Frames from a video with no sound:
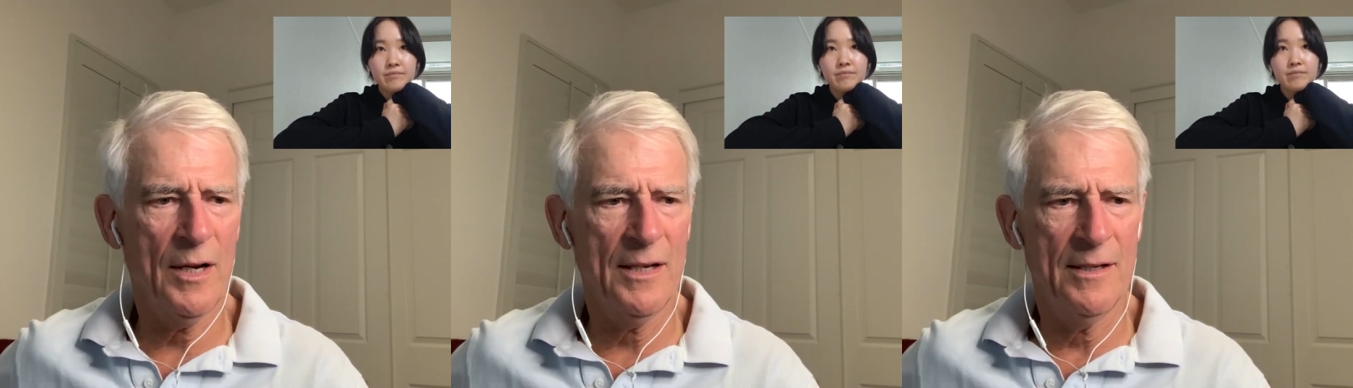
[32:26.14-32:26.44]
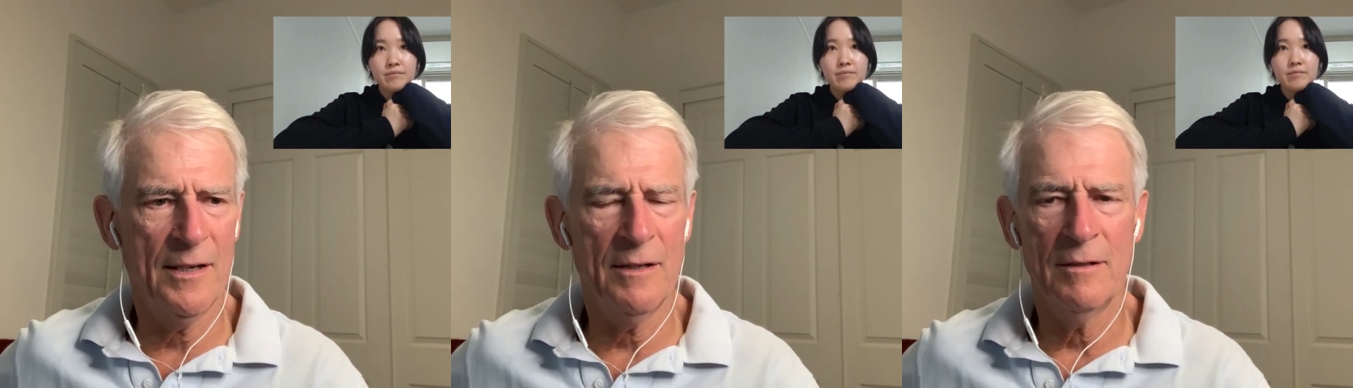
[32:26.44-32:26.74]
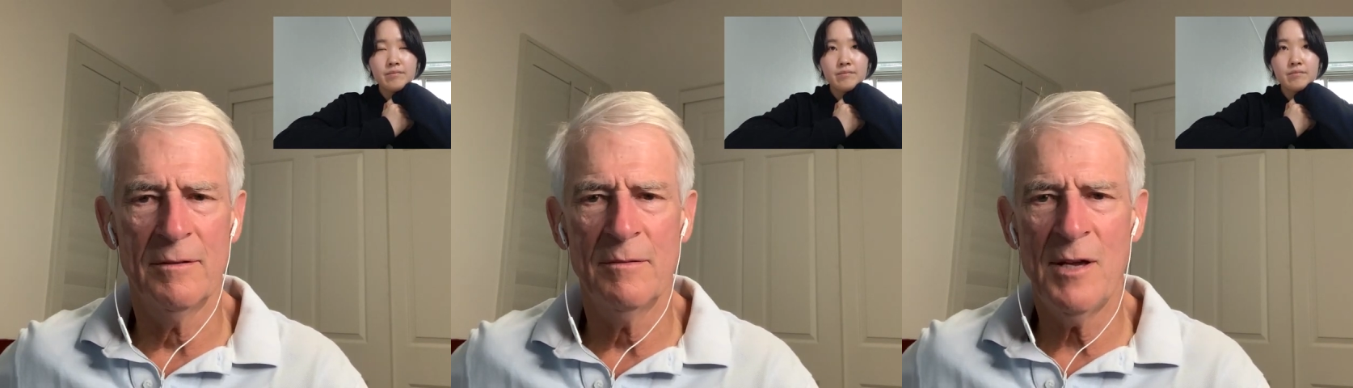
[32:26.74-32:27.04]
Speaker 1: what I did.
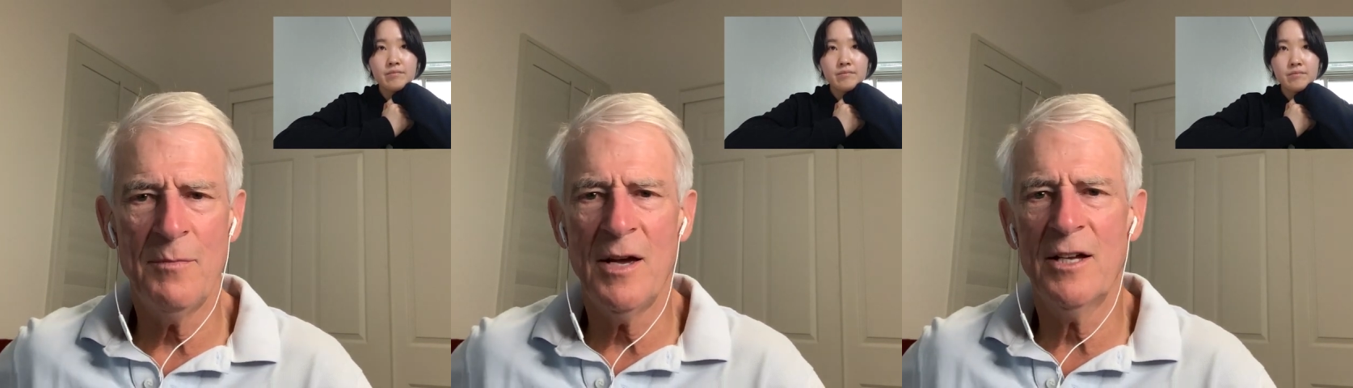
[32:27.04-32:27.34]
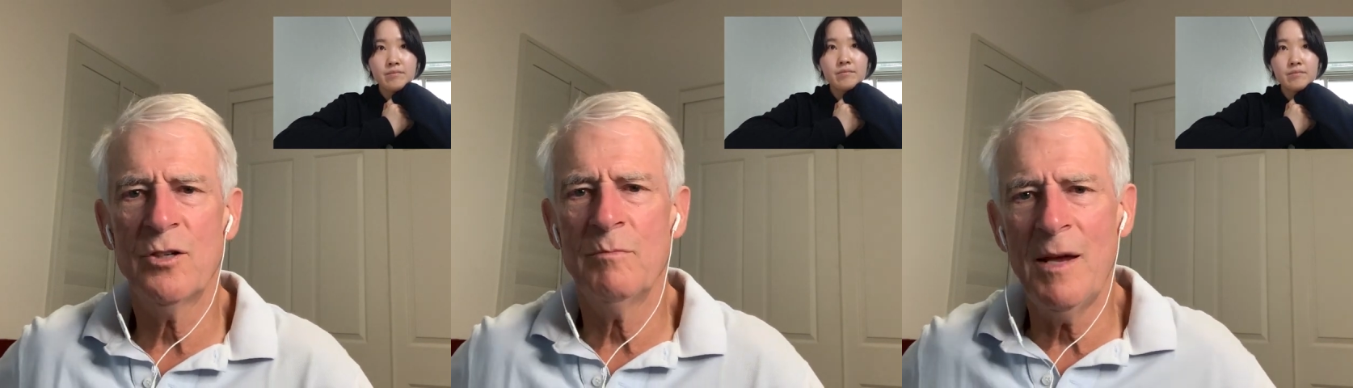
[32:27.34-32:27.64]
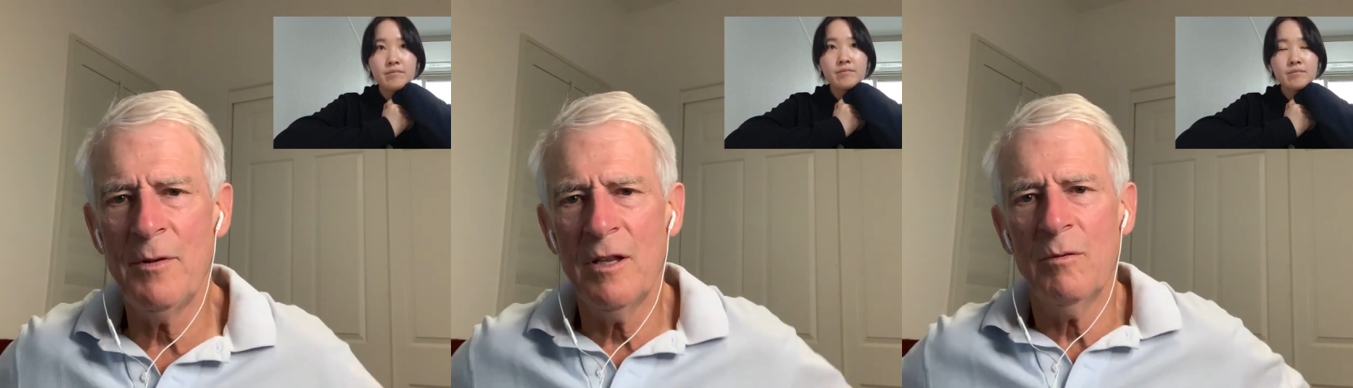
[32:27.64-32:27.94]
Maybe
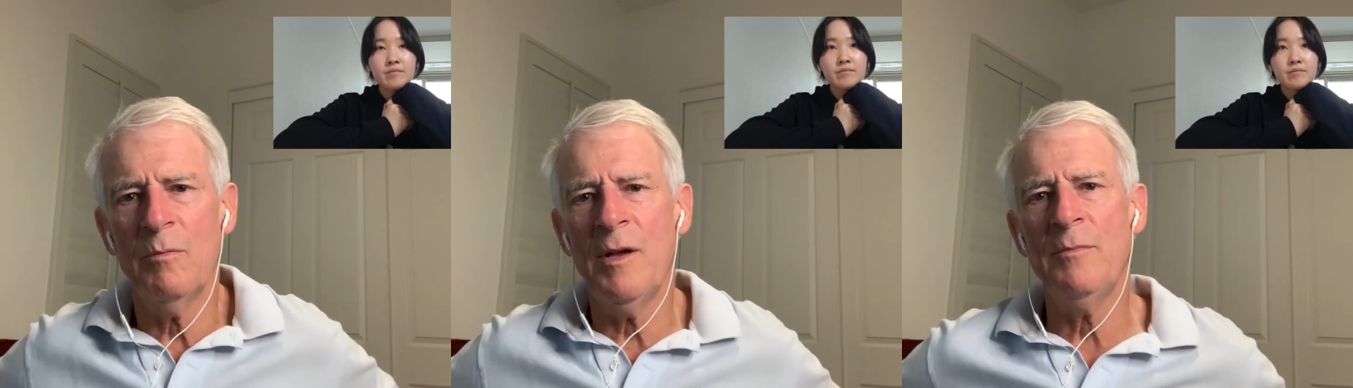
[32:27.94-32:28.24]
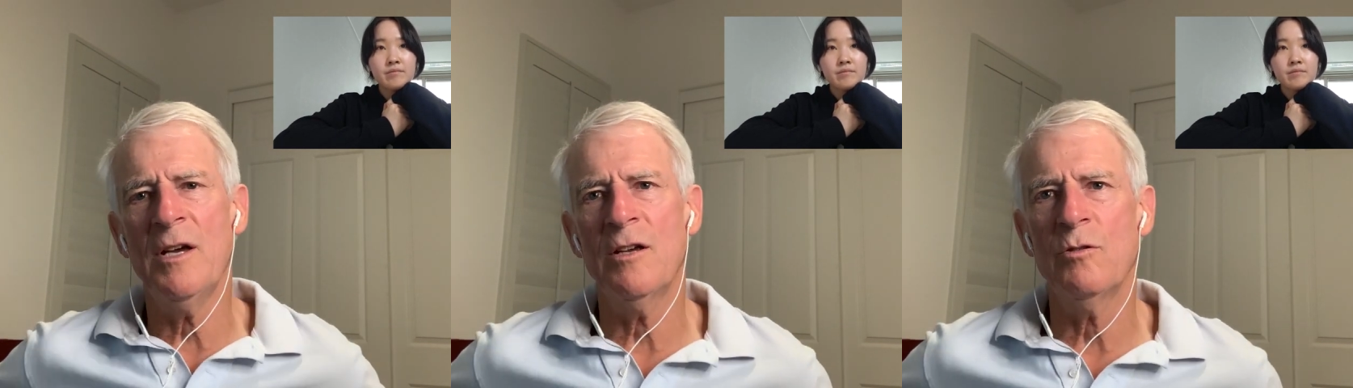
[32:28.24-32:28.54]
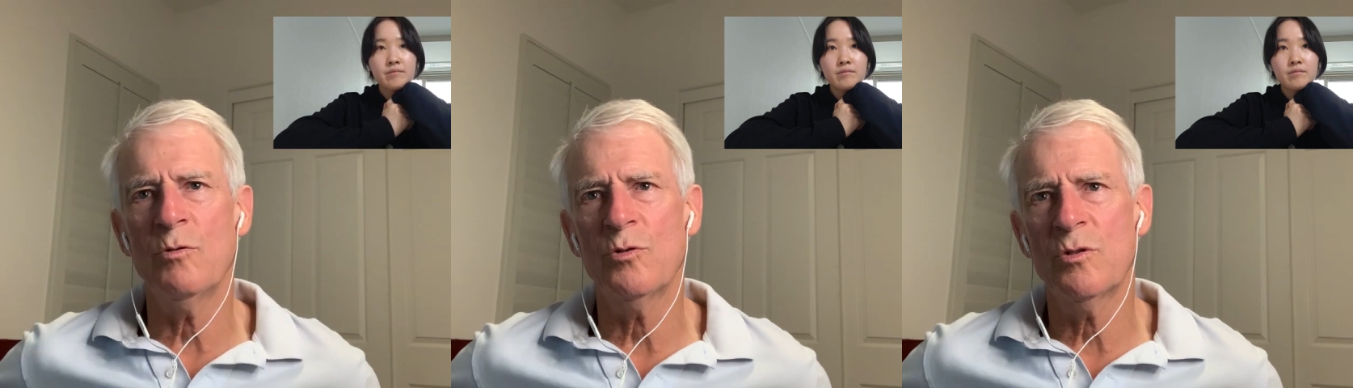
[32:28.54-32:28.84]
I
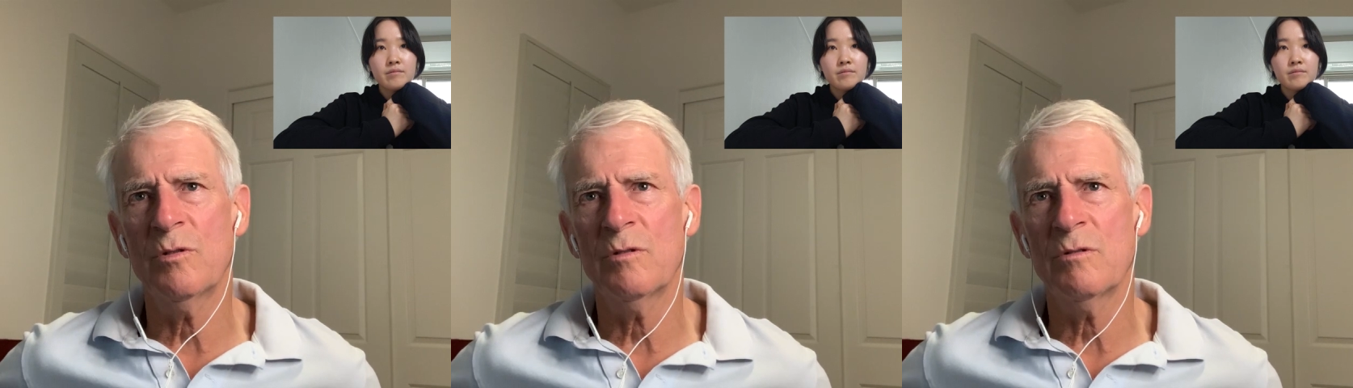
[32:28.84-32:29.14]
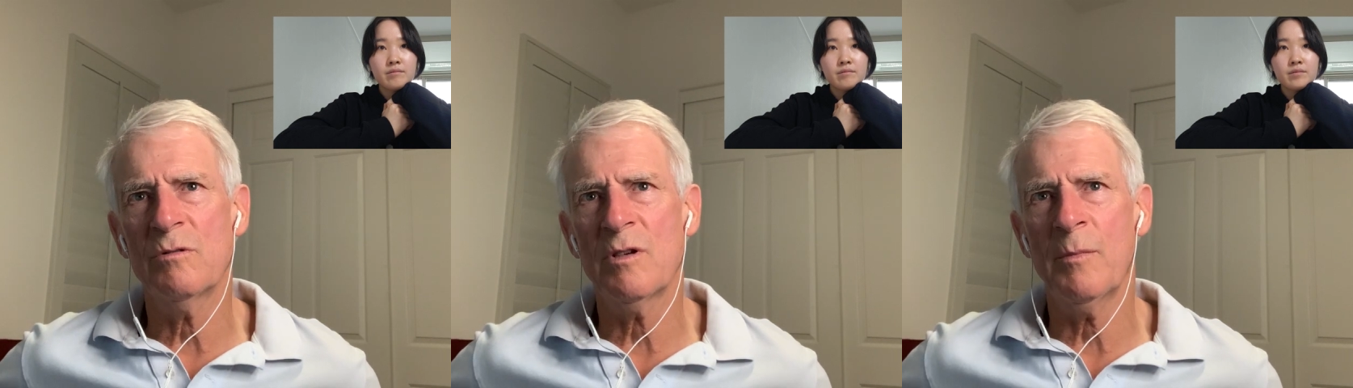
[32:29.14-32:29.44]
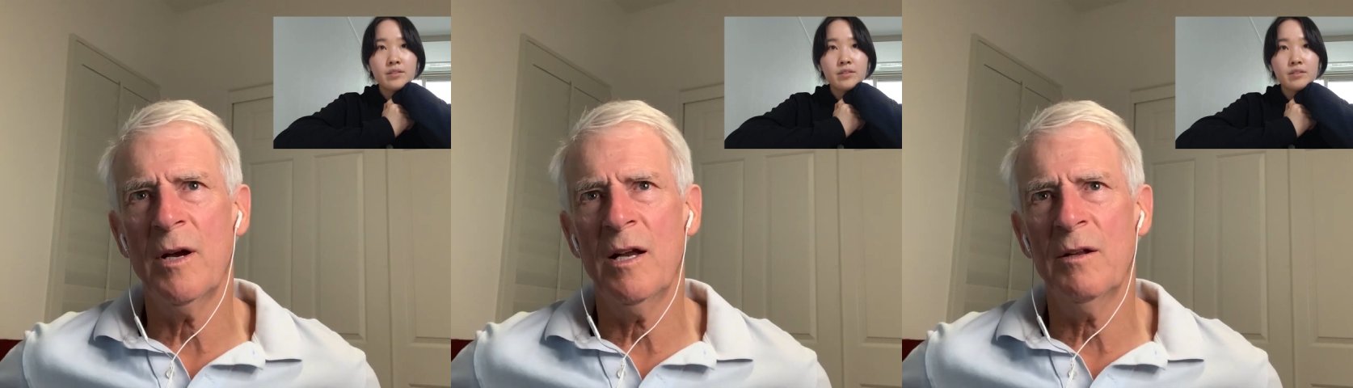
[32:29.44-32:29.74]
used
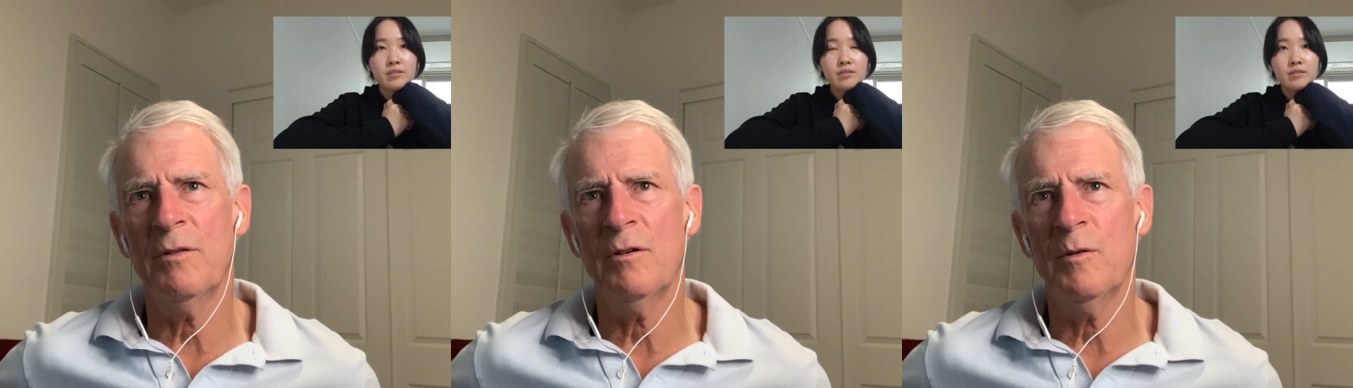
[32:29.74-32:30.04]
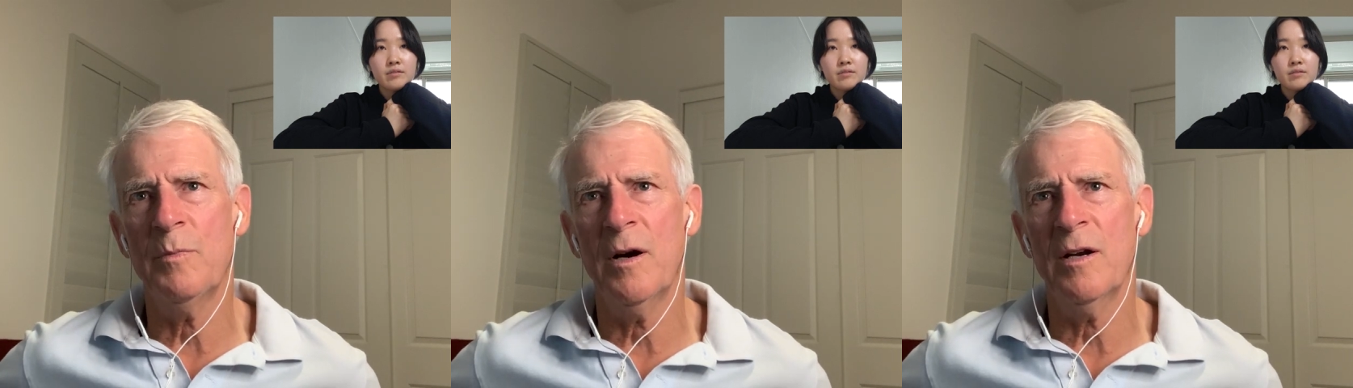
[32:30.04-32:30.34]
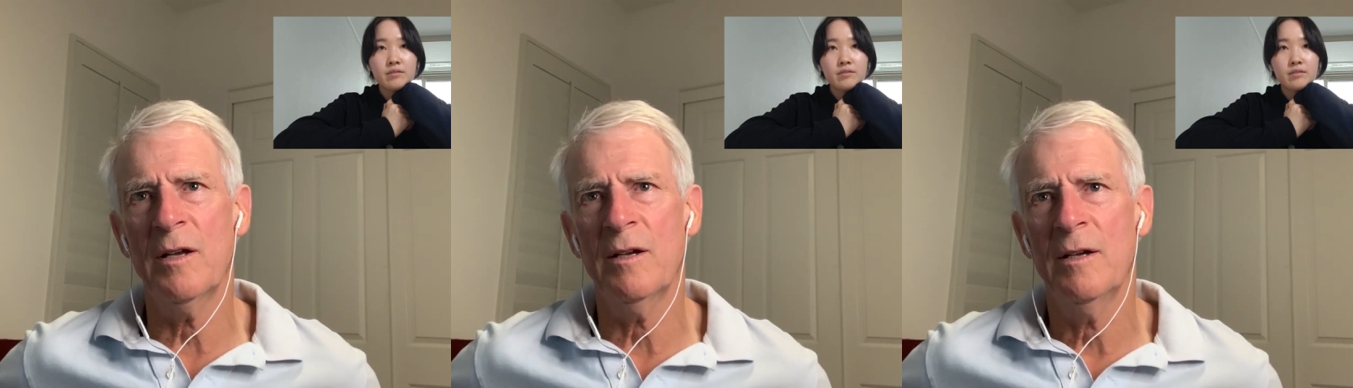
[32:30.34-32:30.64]
some kind of third
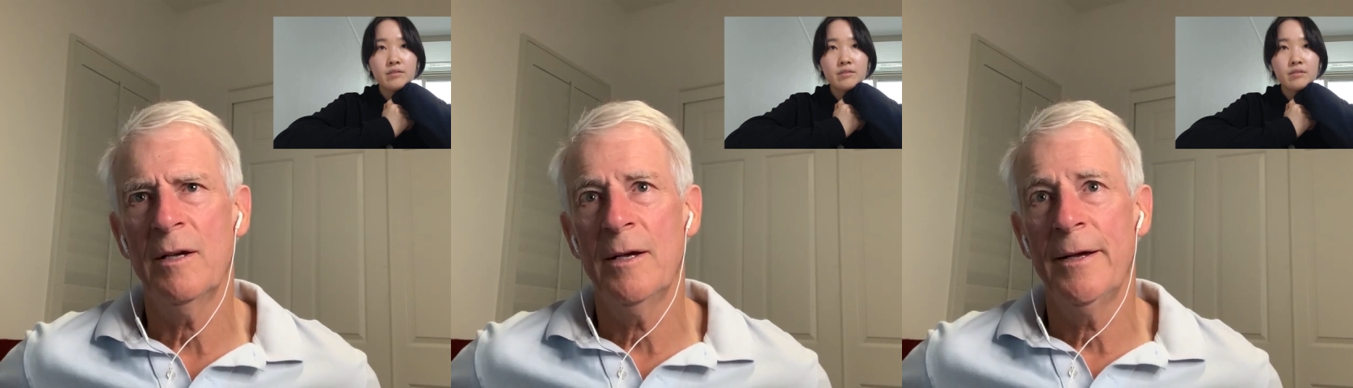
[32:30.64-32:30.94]
party.